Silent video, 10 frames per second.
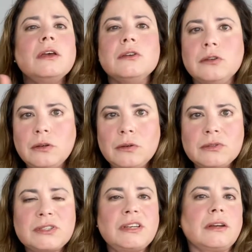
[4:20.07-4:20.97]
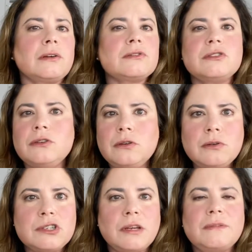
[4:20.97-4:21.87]
new stickers,
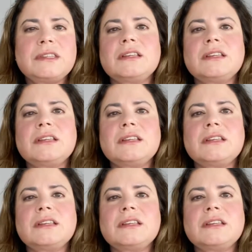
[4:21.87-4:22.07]
new GIFs,